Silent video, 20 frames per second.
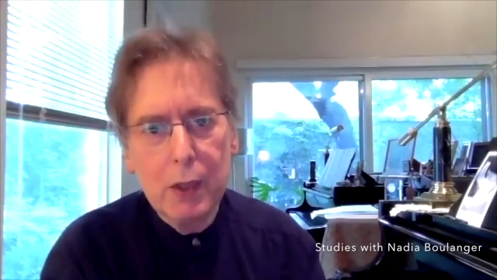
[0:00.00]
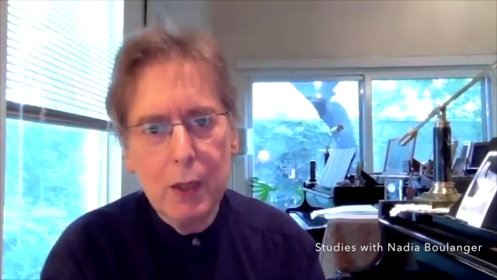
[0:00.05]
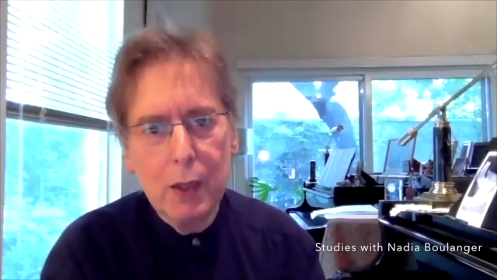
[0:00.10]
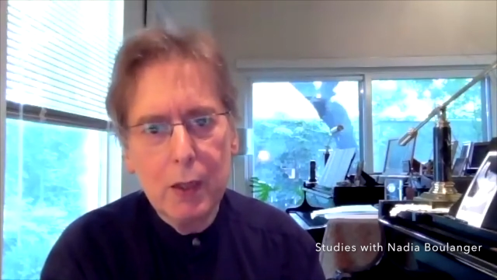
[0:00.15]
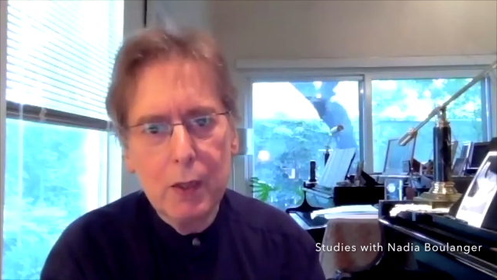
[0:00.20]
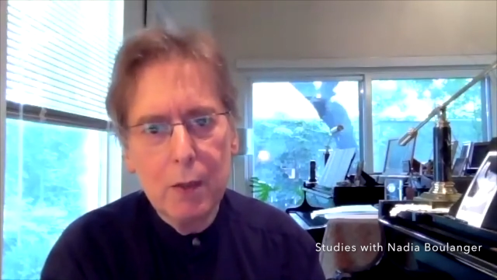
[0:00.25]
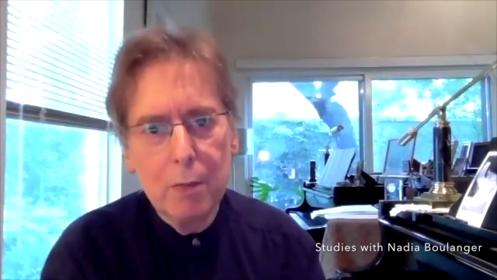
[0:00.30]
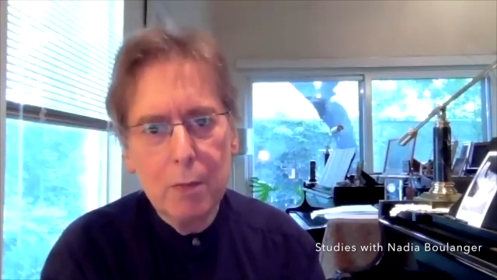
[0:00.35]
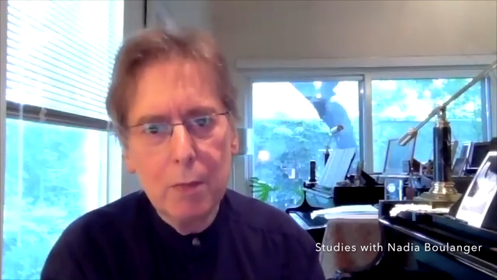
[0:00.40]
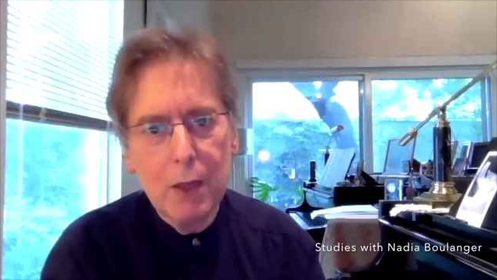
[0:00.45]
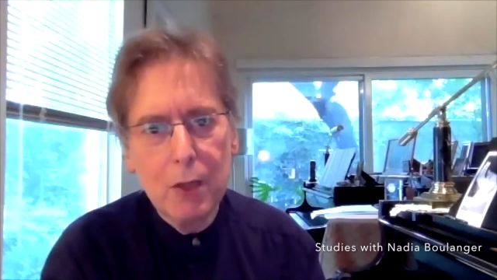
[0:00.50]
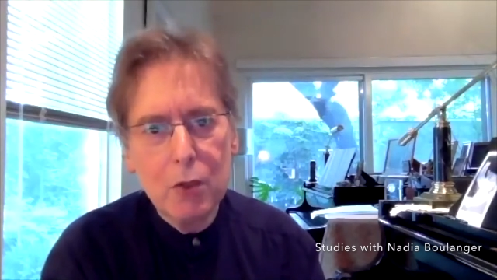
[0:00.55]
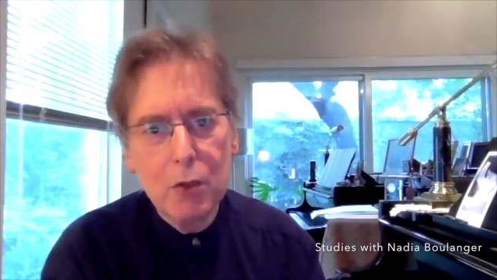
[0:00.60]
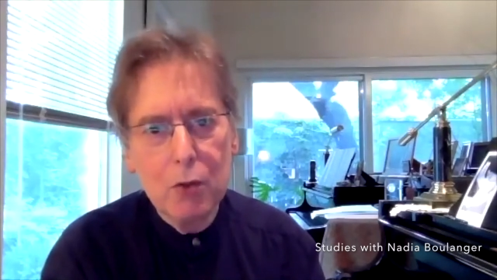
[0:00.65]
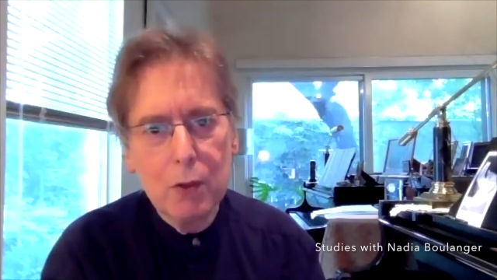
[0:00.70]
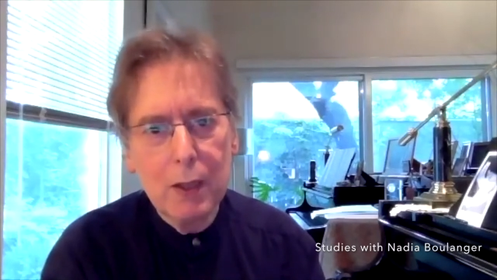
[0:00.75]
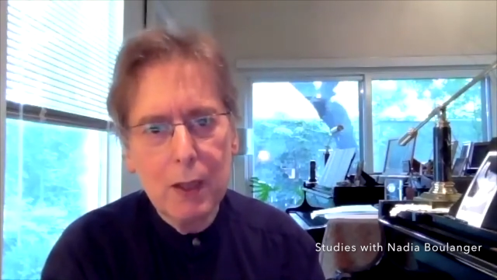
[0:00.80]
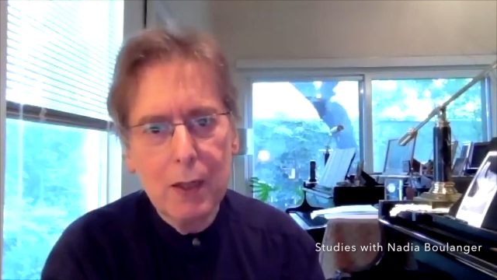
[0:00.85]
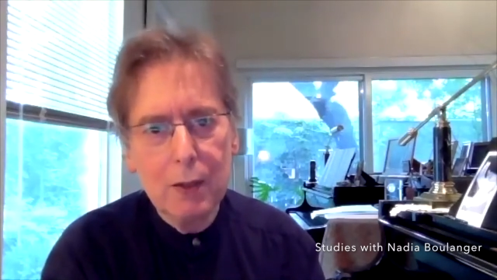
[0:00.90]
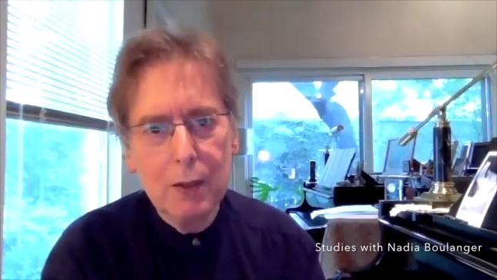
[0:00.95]
And it may
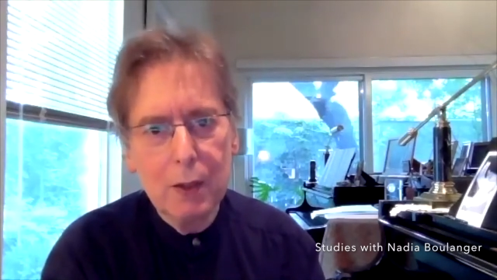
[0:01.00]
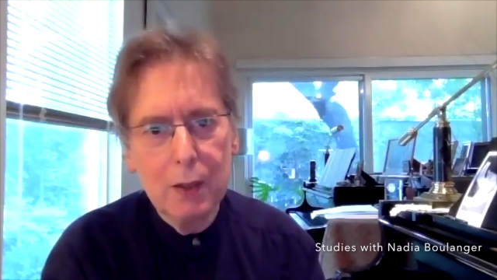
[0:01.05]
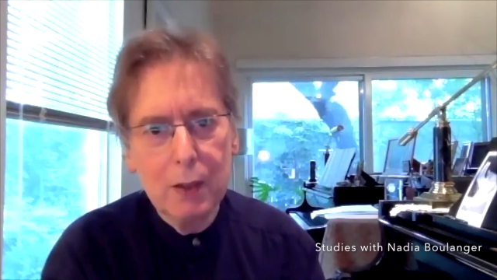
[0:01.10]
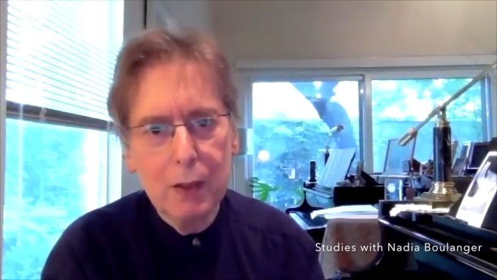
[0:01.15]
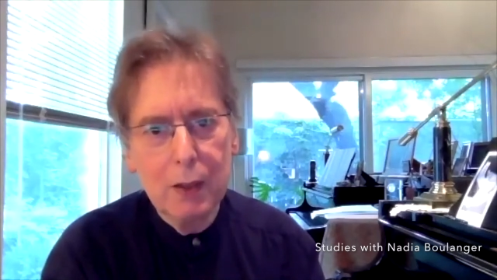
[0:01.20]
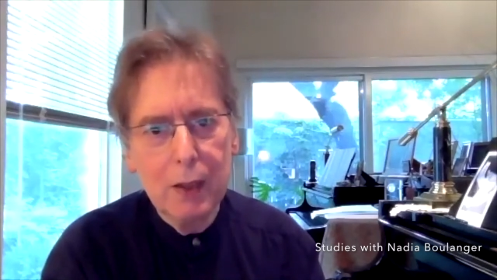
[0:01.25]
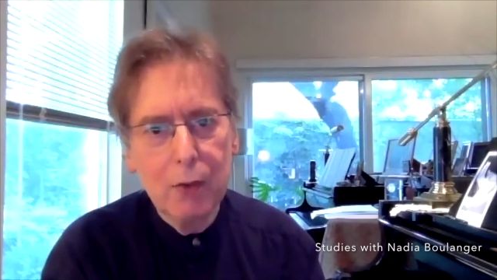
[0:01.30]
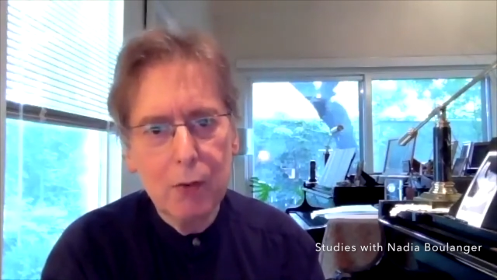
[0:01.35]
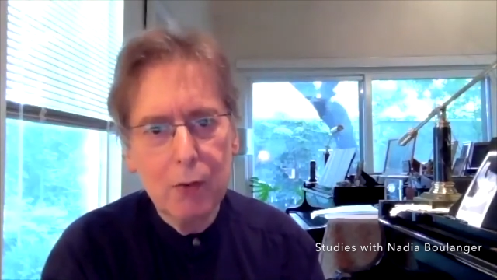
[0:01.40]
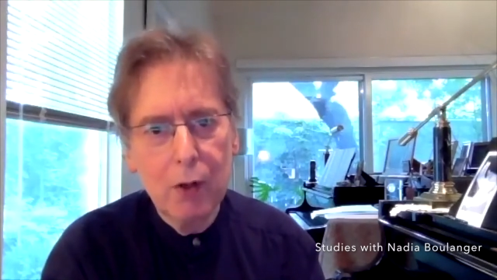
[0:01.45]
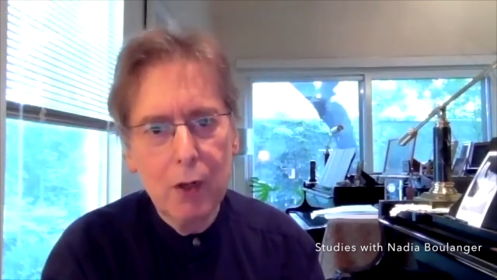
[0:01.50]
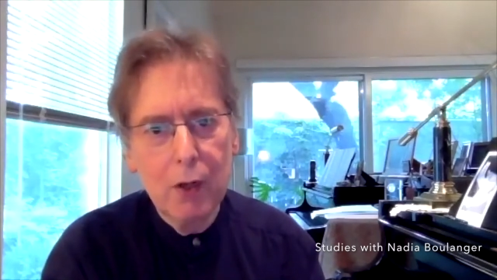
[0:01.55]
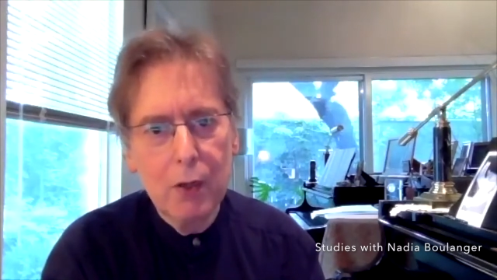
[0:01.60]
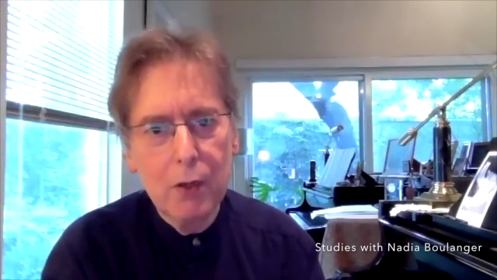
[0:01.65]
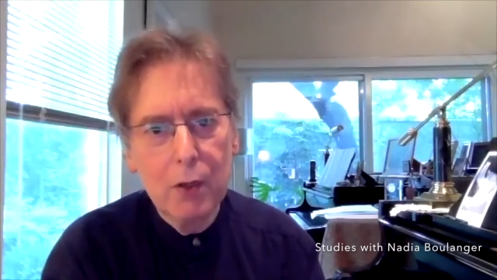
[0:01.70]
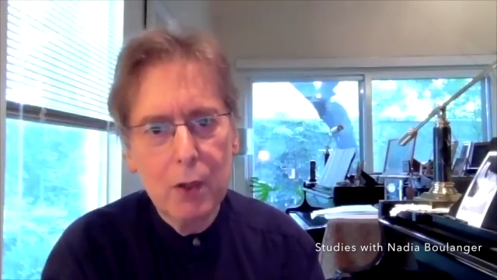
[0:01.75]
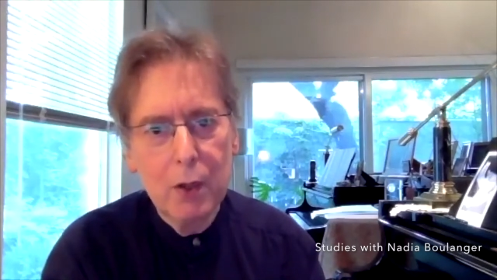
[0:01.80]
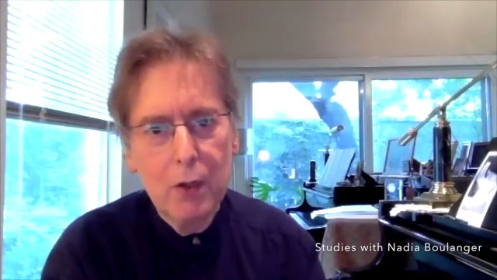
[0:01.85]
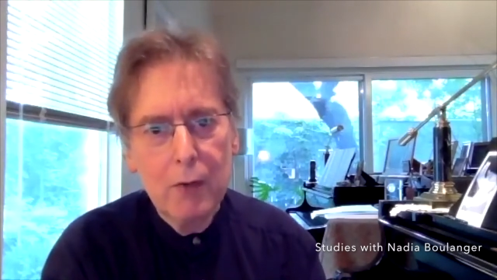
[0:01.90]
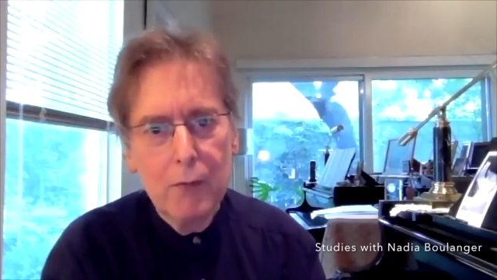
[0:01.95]
turn out that later
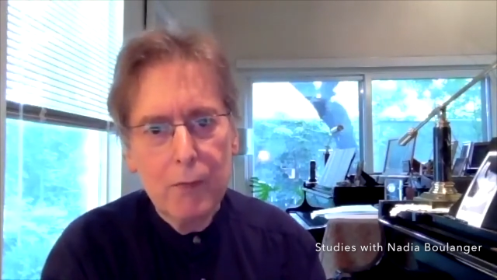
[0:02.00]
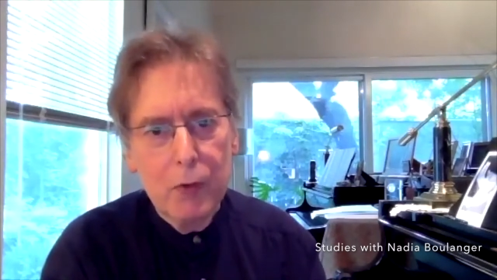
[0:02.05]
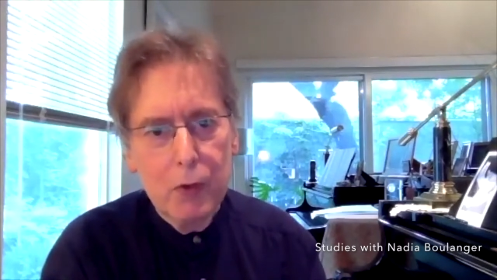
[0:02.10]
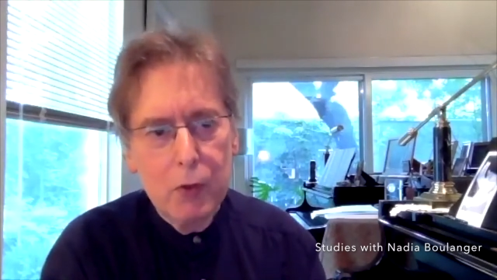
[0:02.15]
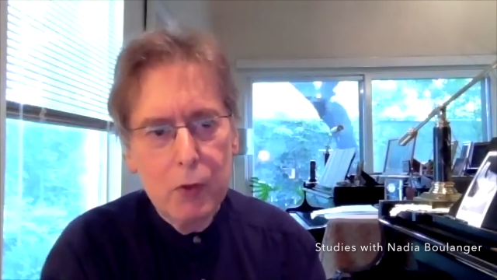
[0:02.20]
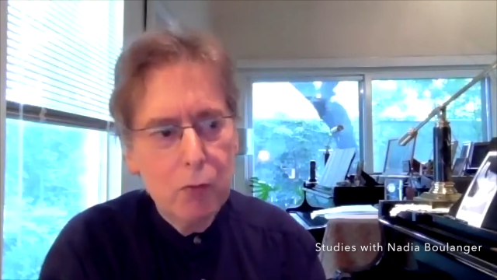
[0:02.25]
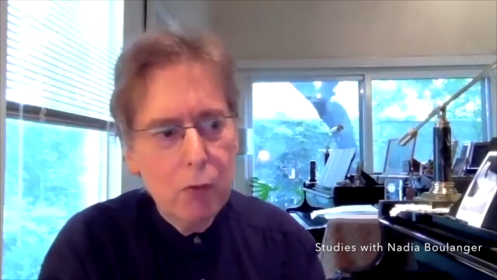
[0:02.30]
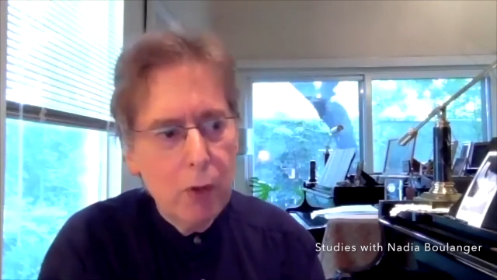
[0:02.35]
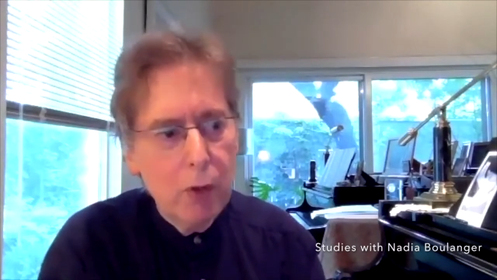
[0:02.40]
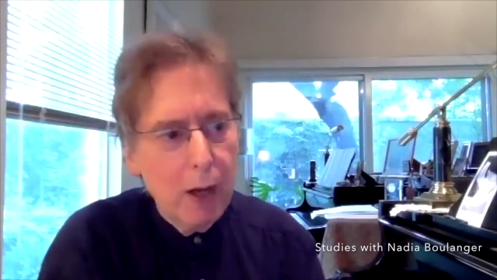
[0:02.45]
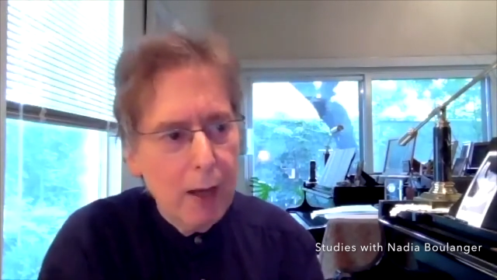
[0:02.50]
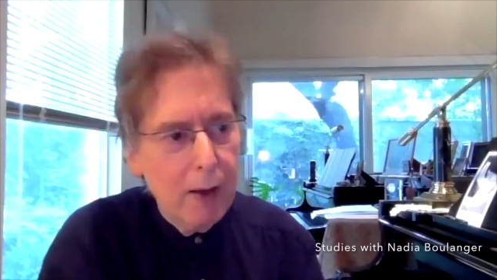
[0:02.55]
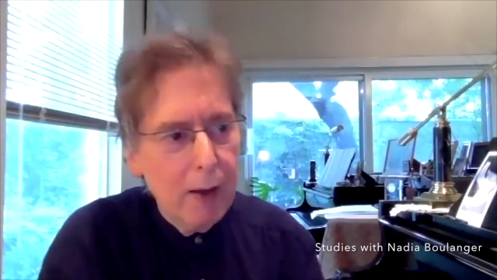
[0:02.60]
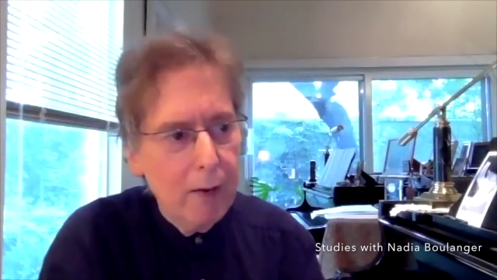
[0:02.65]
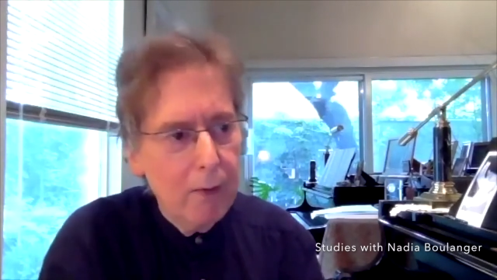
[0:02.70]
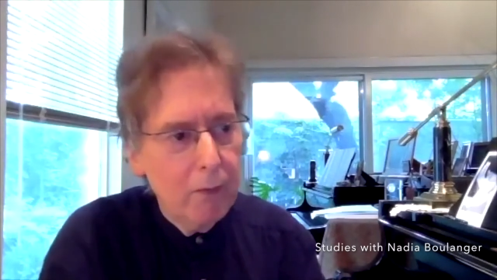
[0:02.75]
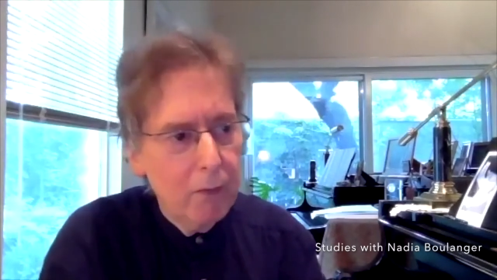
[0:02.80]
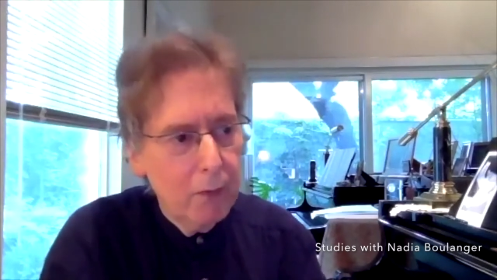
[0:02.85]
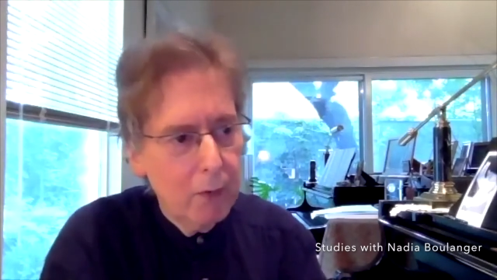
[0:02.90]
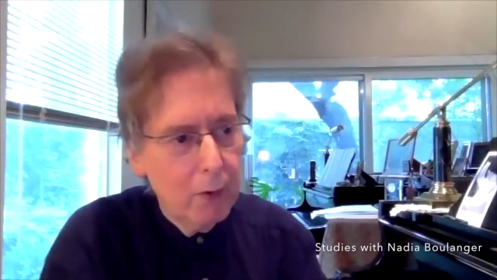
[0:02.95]
on you
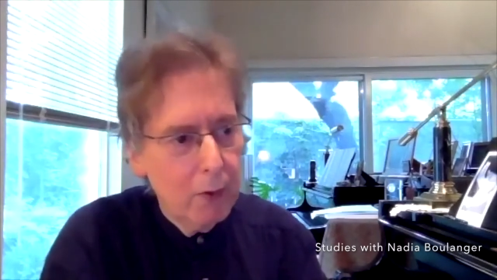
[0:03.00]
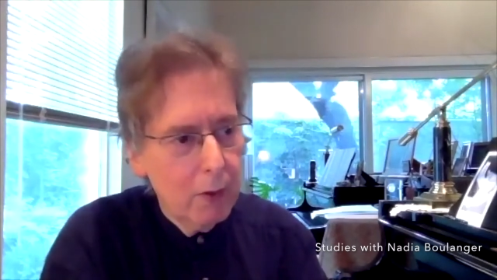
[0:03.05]
have